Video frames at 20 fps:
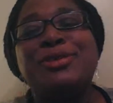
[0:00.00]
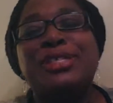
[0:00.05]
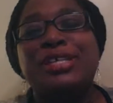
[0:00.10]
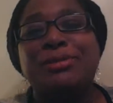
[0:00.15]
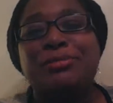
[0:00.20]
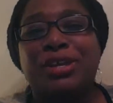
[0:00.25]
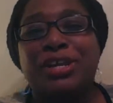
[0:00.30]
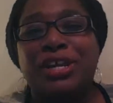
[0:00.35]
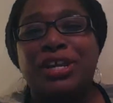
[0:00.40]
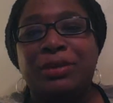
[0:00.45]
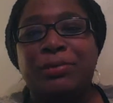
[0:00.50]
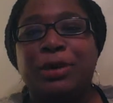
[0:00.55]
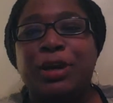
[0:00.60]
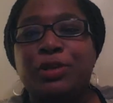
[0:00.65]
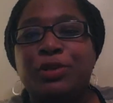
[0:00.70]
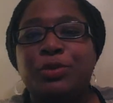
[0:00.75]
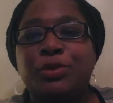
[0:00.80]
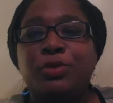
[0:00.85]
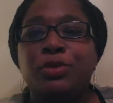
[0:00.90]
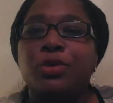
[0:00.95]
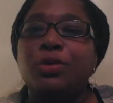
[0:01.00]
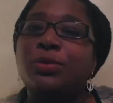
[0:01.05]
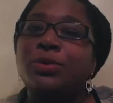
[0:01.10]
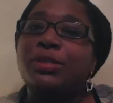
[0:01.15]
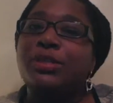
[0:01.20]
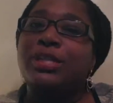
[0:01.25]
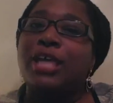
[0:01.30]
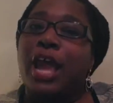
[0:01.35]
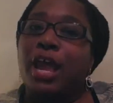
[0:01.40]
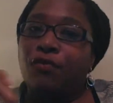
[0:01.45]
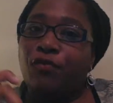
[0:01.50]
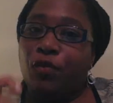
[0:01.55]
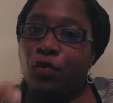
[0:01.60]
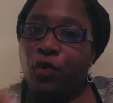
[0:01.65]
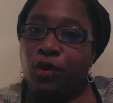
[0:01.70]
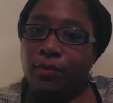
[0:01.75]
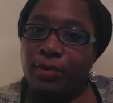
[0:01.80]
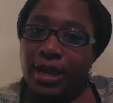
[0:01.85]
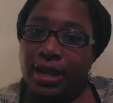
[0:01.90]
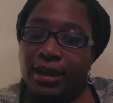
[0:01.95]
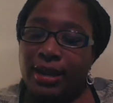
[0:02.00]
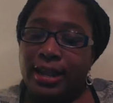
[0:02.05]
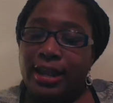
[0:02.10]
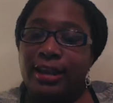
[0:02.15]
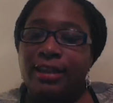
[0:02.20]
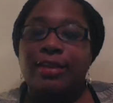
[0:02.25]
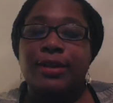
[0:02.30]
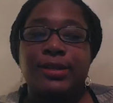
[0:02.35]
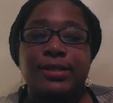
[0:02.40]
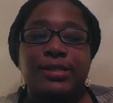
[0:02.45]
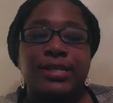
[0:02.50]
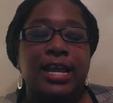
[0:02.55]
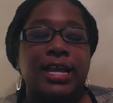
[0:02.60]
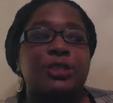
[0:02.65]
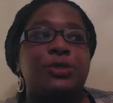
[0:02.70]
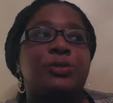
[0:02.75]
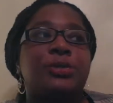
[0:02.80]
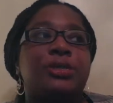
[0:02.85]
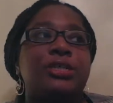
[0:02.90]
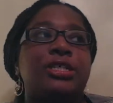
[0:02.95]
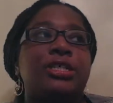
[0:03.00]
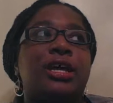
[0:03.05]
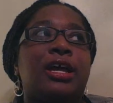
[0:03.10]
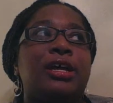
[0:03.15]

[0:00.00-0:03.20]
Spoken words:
send me an email, you use that format, and there's actually,